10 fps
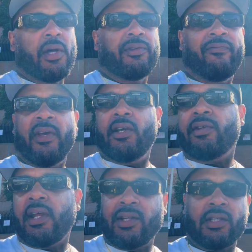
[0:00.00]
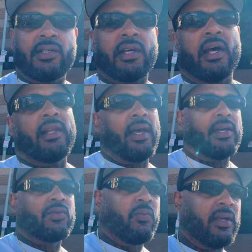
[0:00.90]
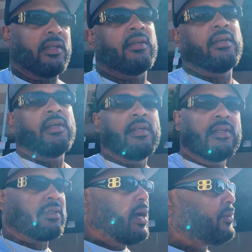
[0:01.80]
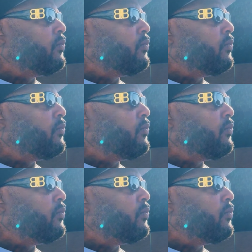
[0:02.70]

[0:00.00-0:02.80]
up the video that I just shot last week. It's Compton